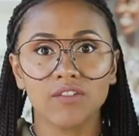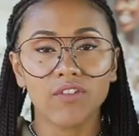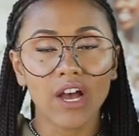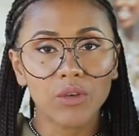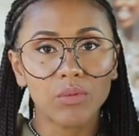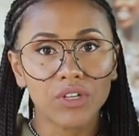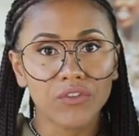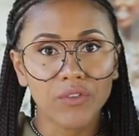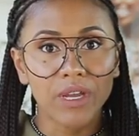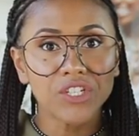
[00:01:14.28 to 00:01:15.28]
valuable
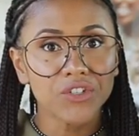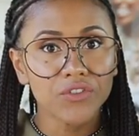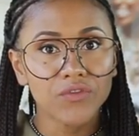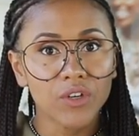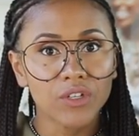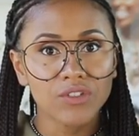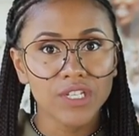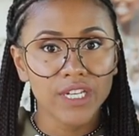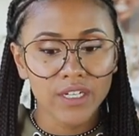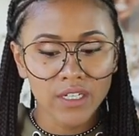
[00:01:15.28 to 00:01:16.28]
information or
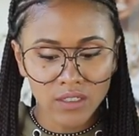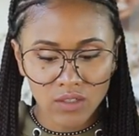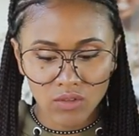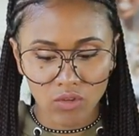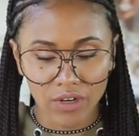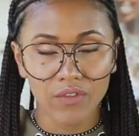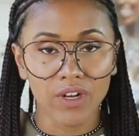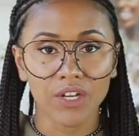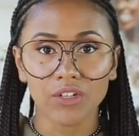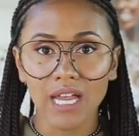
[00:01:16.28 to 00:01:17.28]
photos here, or
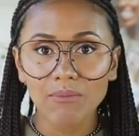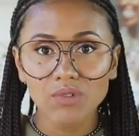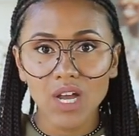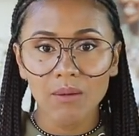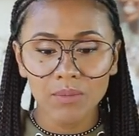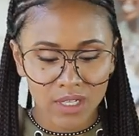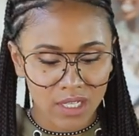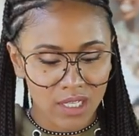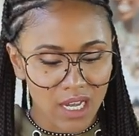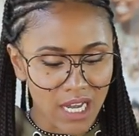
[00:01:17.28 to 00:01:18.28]
even on your laptop,
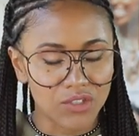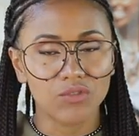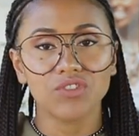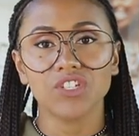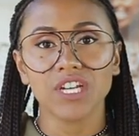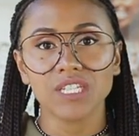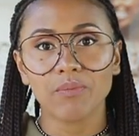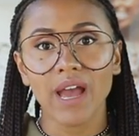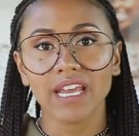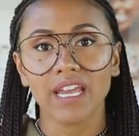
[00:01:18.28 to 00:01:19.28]
I do
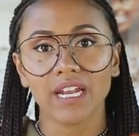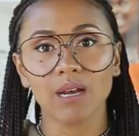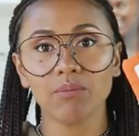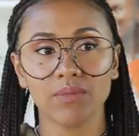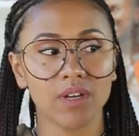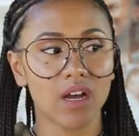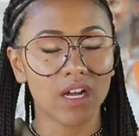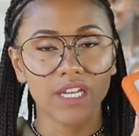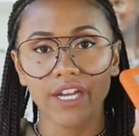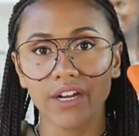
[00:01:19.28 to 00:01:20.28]
suggest backing it up
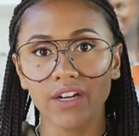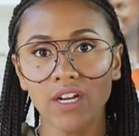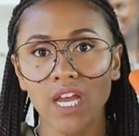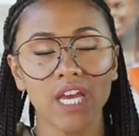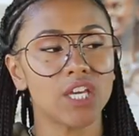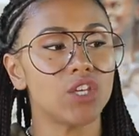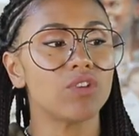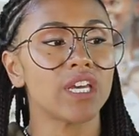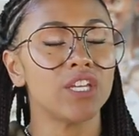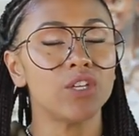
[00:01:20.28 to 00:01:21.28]
on here.
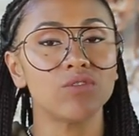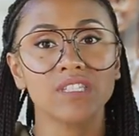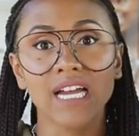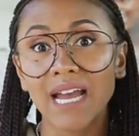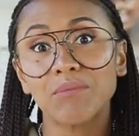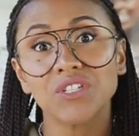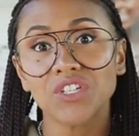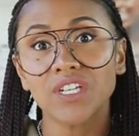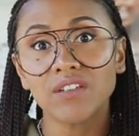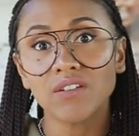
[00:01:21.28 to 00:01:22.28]
You can use Time
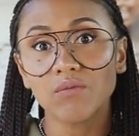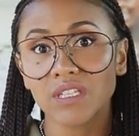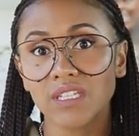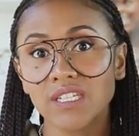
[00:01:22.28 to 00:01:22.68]
Machine with